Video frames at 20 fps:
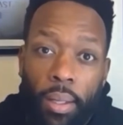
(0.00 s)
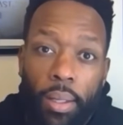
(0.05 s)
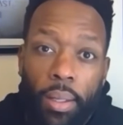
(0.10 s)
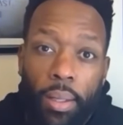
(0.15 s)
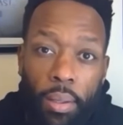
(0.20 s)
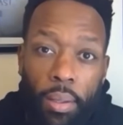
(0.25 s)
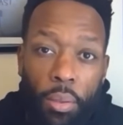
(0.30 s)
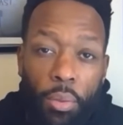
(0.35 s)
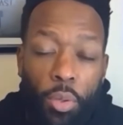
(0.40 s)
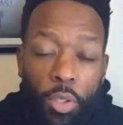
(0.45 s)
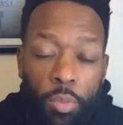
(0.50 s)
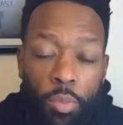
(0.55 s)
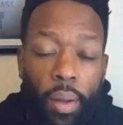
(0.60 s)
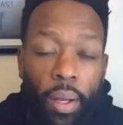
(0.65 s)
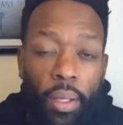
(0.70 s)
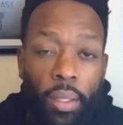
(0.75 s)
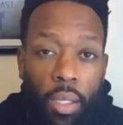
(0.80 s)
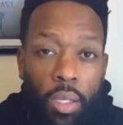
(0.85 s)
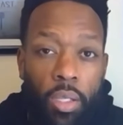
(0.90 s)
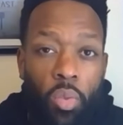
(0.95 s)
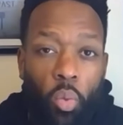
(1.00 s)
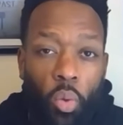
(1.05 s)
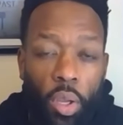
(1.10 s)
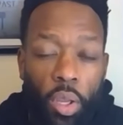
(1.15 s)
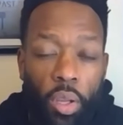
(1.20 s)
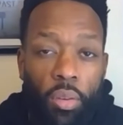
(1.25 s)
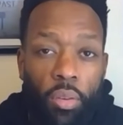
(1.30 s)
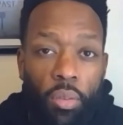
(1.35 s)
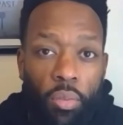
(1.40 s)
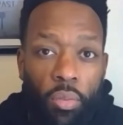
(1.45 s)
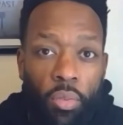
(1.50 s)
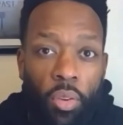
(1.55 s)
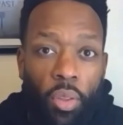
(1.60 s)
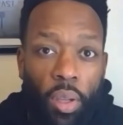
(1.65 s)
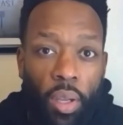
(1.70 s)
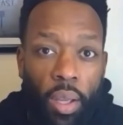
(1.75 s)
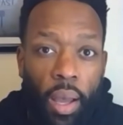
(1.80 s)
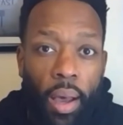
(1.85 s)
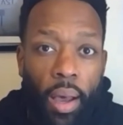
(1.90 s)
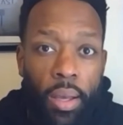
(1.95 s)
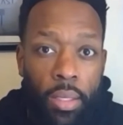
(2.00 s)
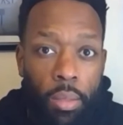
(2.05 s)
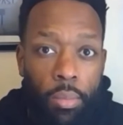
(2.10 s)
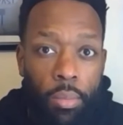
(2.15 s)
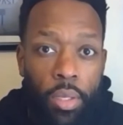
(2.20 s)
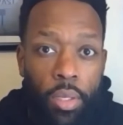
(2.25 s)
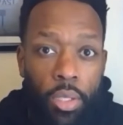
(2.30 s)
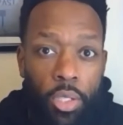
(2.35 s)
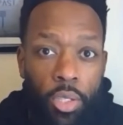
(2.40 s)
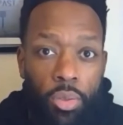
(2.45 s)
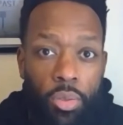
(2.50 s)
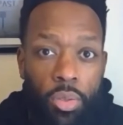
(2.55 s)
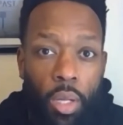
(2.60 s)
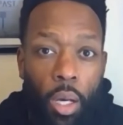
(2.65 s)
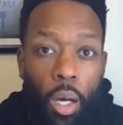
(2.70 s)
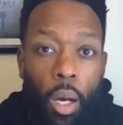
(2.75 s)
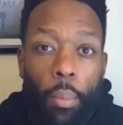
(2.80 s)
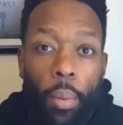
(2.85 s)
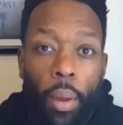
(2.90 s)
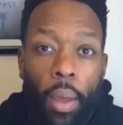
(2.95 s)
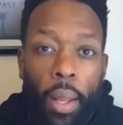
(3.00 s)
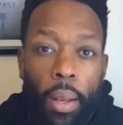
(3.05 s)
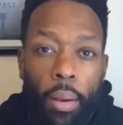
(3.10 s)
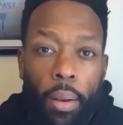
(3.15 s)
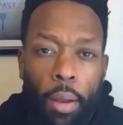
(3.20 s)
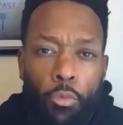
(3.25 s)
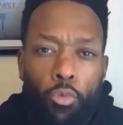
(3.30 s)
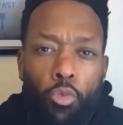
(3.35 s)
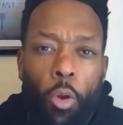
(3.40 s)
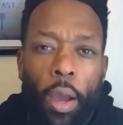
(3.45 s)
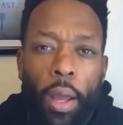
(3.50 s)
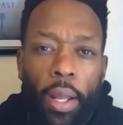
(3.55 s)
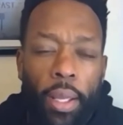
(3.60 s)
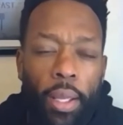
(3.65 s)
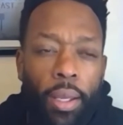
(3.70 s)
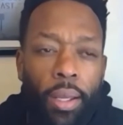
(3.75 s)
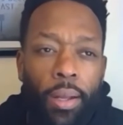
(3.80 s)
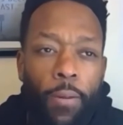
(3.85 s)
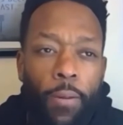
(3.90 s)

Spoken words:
this week for the guys to be juiced up and ready.